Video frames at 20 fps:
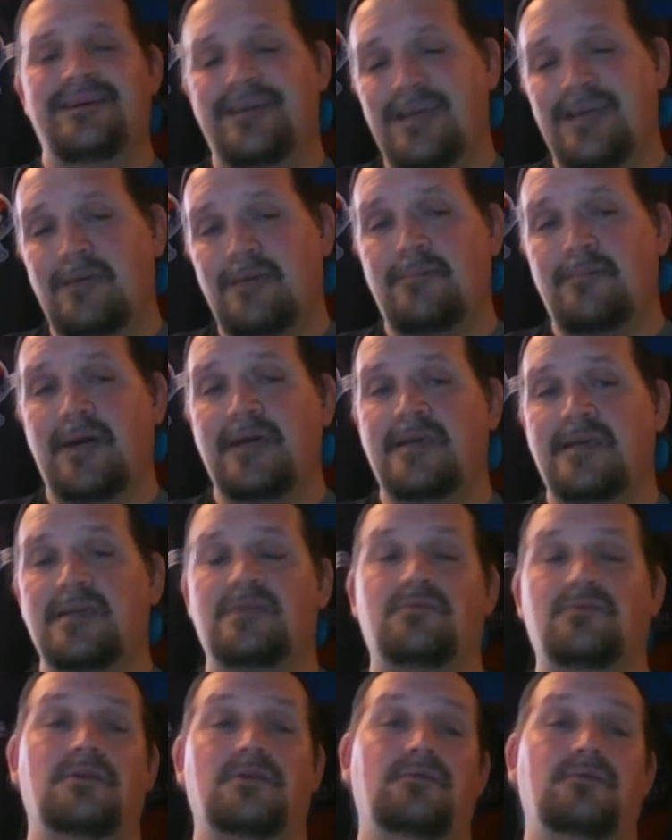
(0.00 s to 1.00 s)
And my
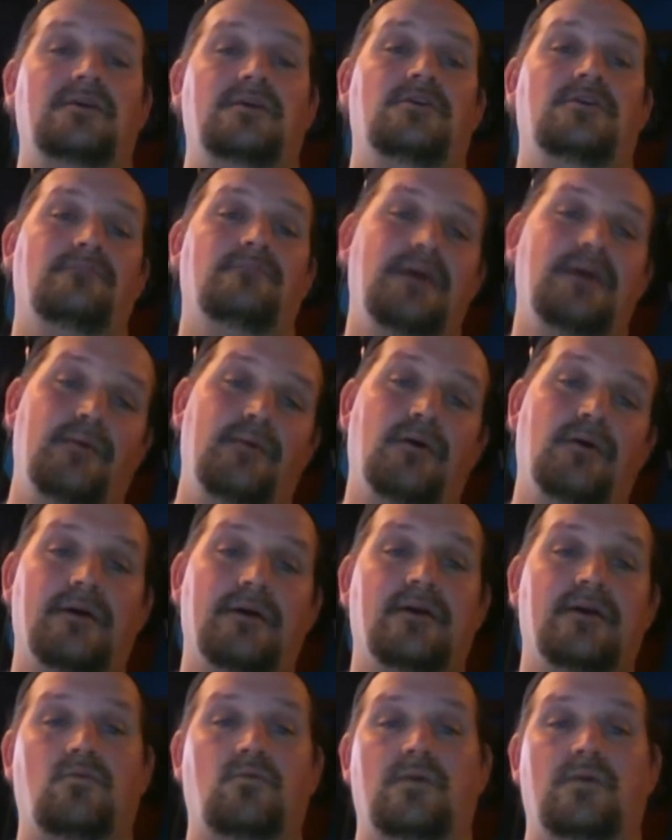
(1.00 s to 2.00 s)
kids want a Wii U. Maybe I'll
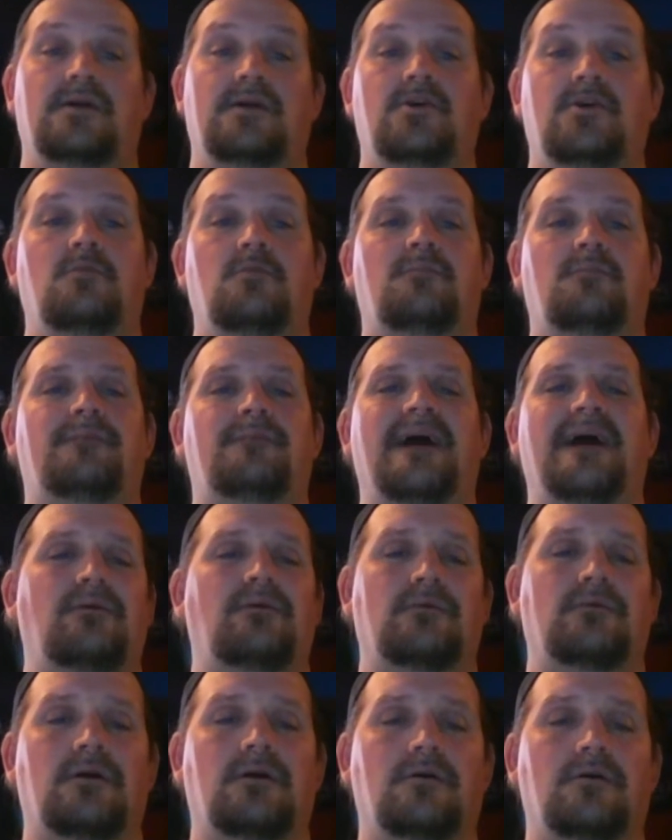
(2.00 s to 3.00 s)
get a Wii U. I
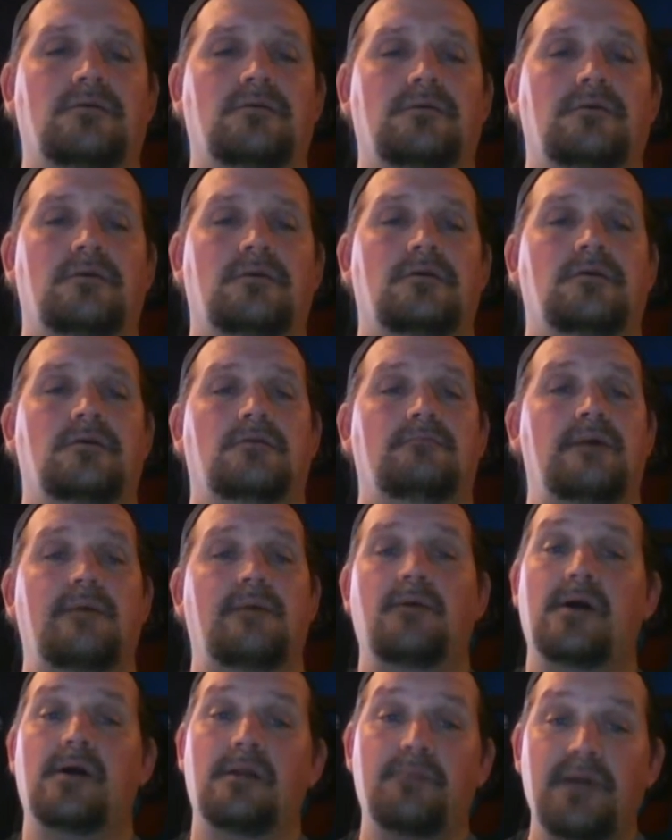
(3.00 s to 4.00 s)
don't know.
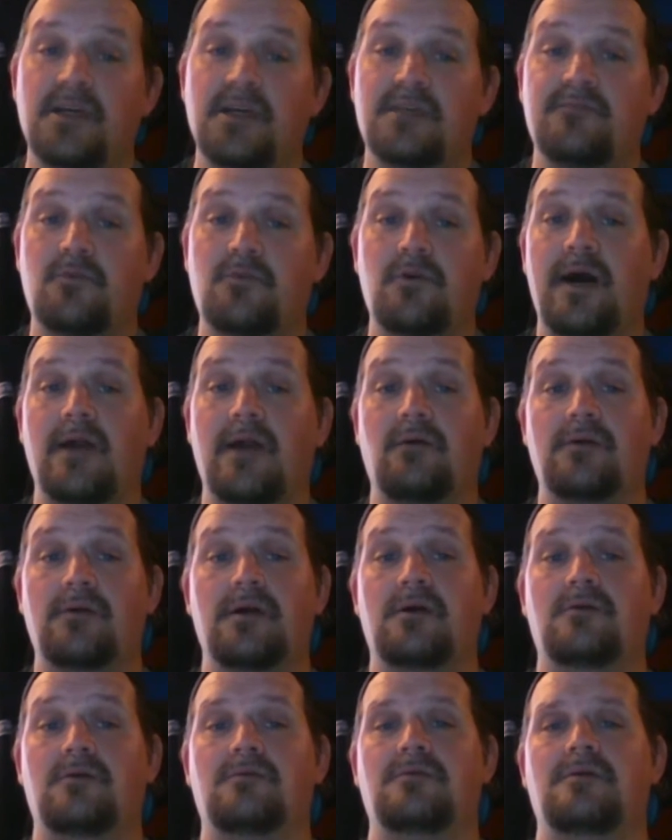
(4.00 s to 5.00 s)
Maybe I'll get a PS4. I don't
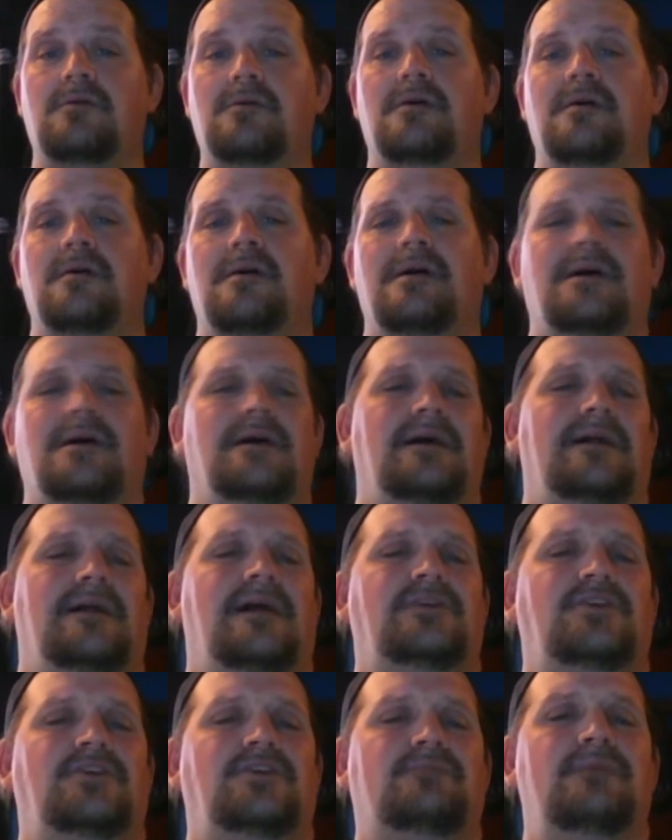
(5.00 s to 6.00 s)
know.
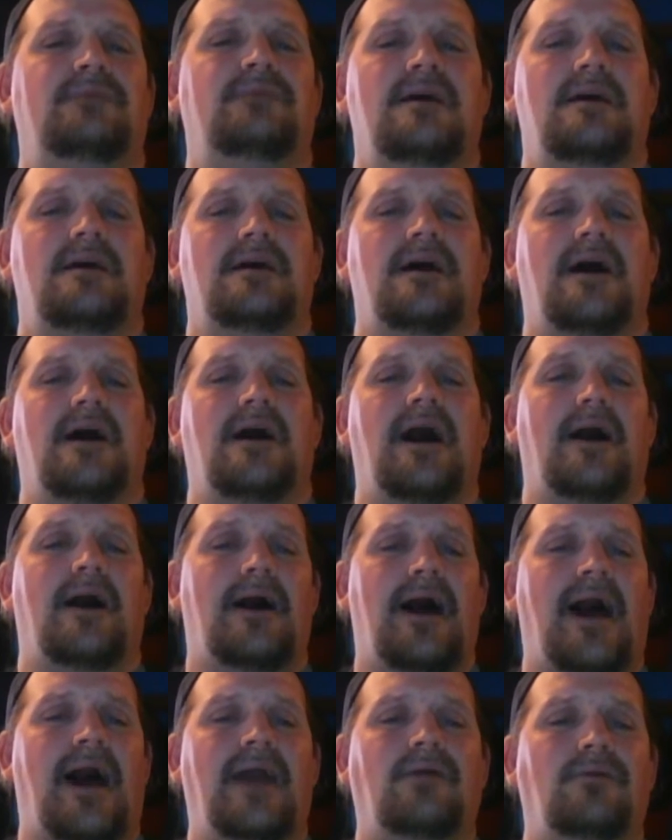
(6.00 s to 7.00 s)
That's just me.
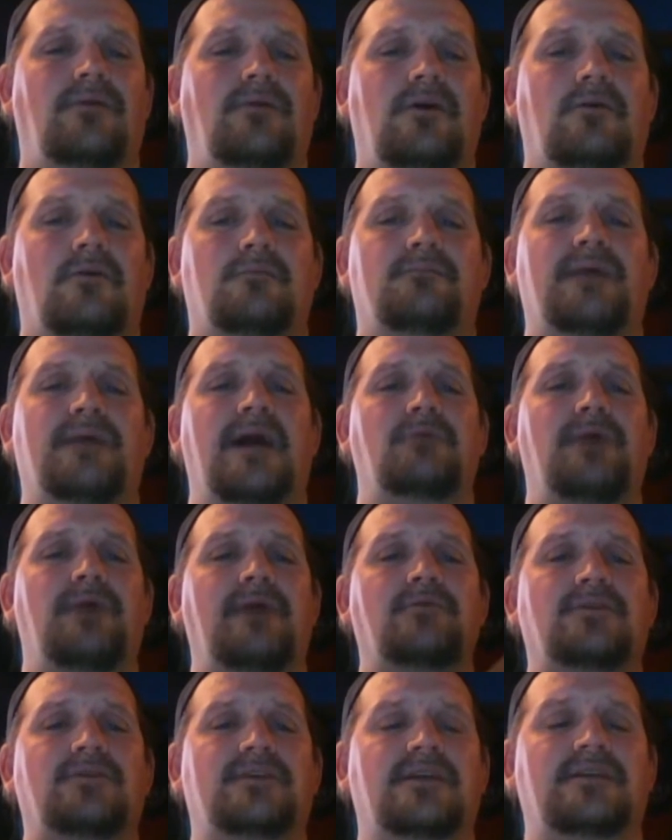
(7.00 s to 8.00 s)
I don't know, but I'd
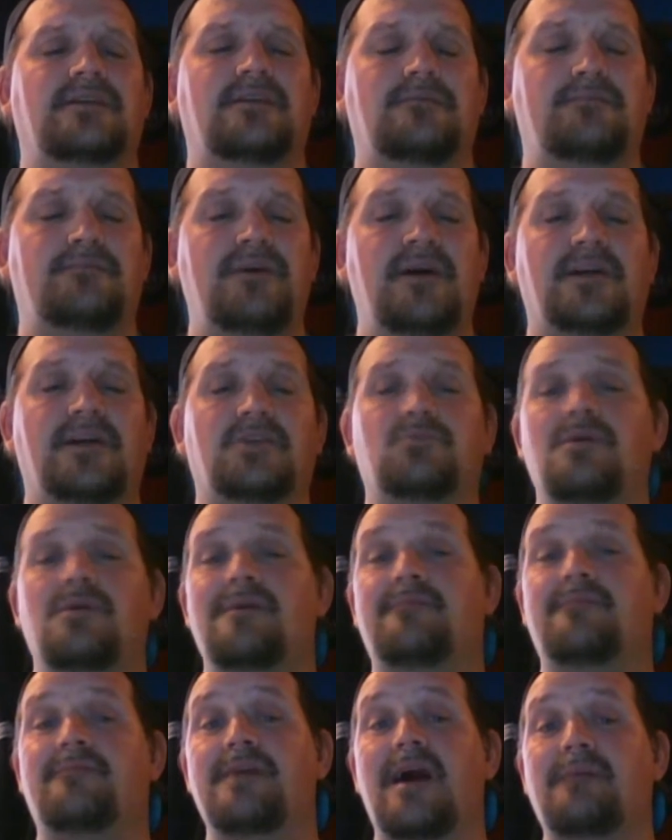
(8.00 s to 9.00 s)
rather stick to the
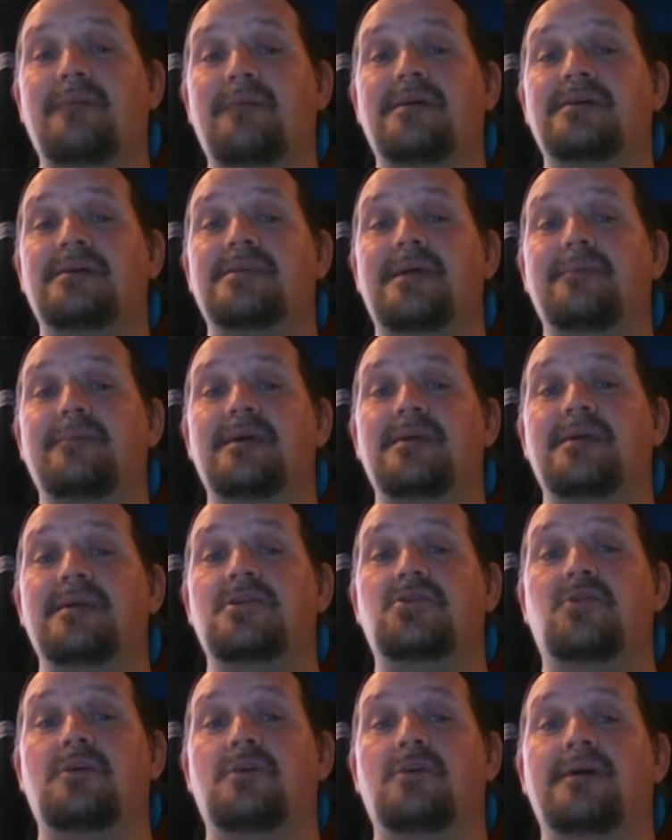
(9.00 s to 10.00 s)
PS3 for now because I'm getting
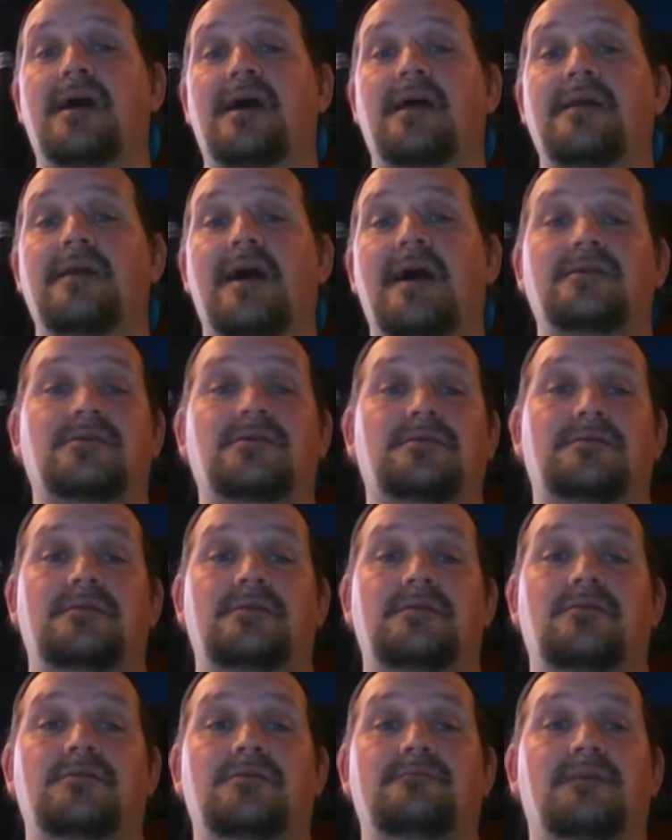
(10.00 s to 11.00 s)
enjoyment out of that as,
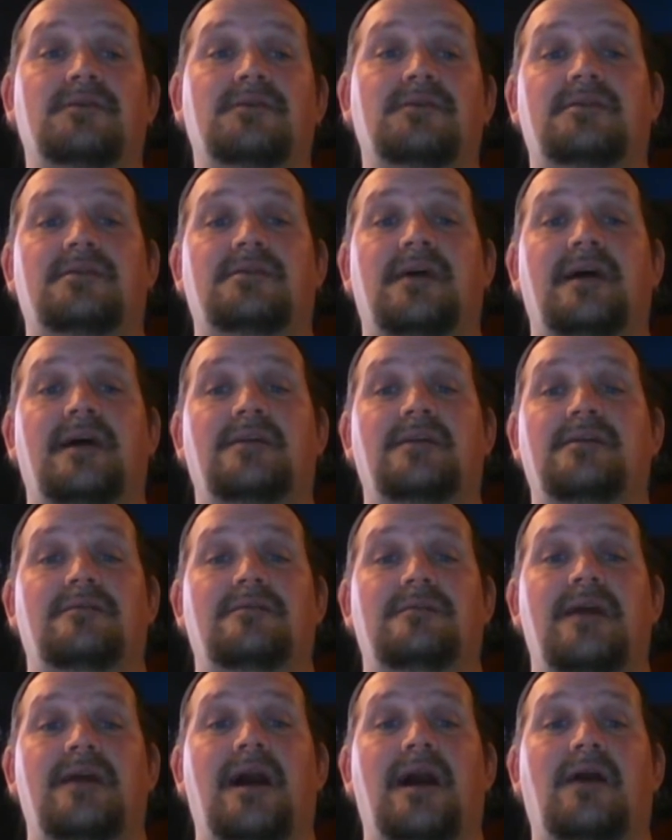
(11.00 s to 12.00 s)
you know, as much as I
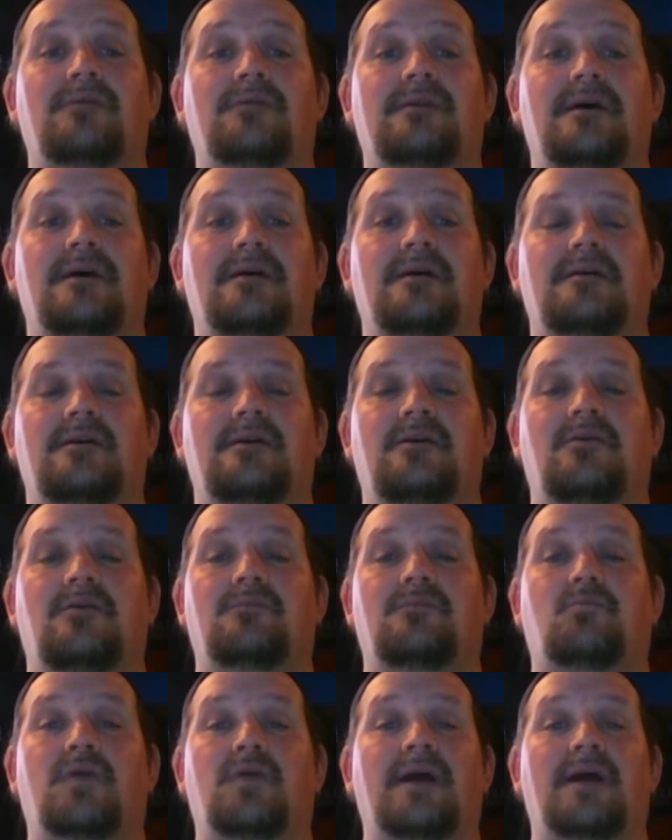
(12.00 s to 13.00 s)
did now that, you know,
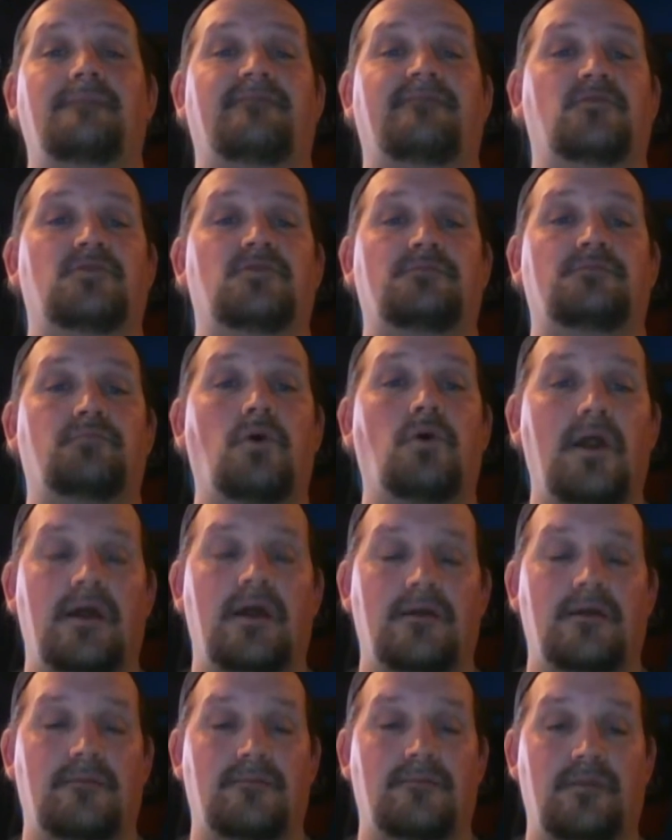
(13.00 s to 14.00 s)
when I first bought
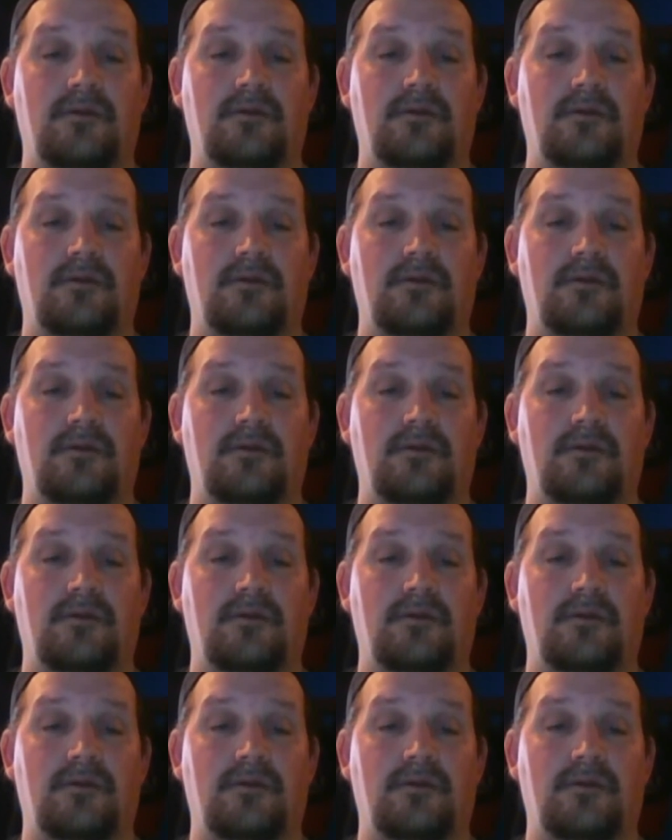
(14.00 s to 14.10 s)
it.